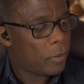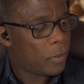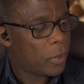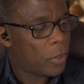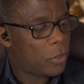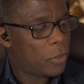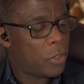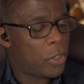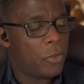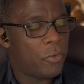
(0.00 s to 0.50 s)

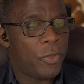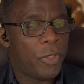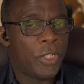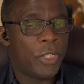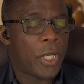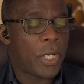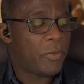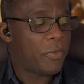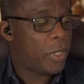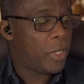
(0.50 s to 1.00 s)
So it
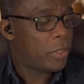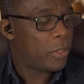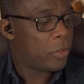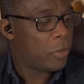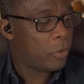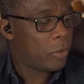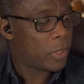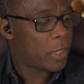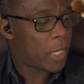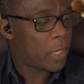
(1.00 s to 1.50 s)
regenerates the
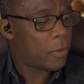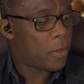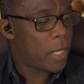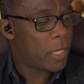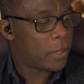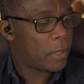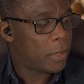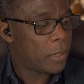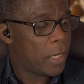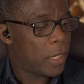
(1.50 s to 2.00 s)

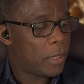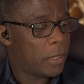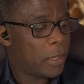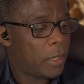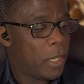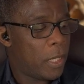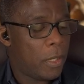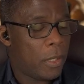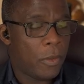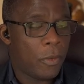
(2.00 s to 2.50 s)
oxaloacetate,
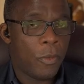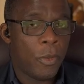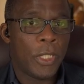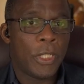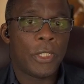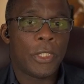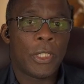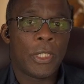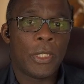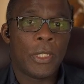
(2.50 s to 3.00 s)

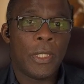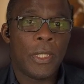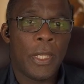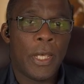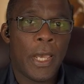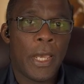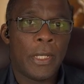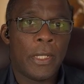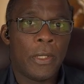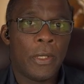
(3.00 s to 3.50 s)
which can
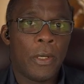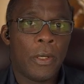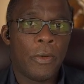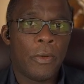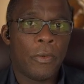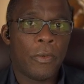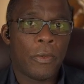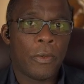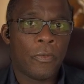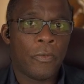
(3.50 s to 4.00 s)
then
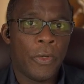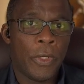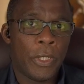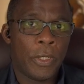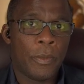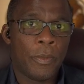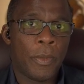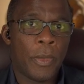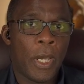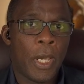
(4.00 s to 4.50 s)

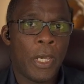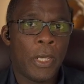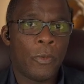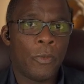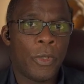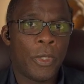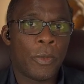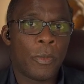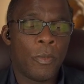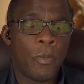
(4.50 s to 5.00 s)
recombine
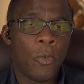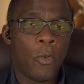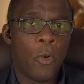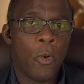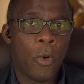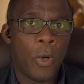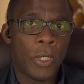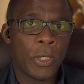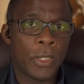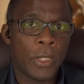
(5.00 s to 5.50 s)
with more
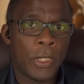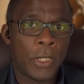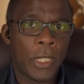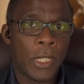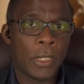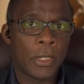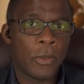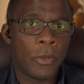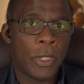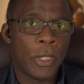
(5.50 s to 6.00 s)
acetyl
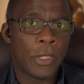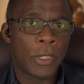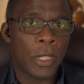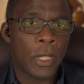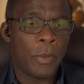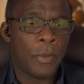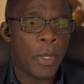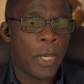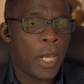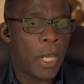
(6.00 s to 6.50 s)

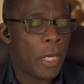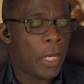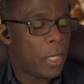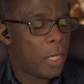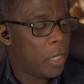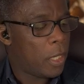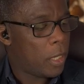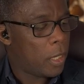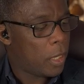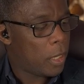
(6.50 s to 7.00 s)
coenzyme A
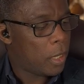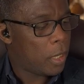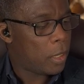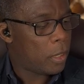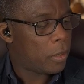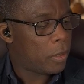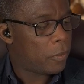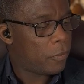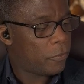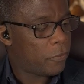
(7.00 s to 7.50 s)
in
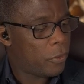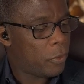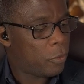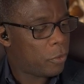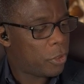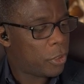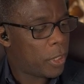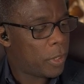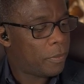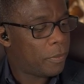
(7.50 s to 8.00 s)
the
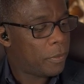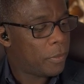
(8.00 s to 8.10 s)
future.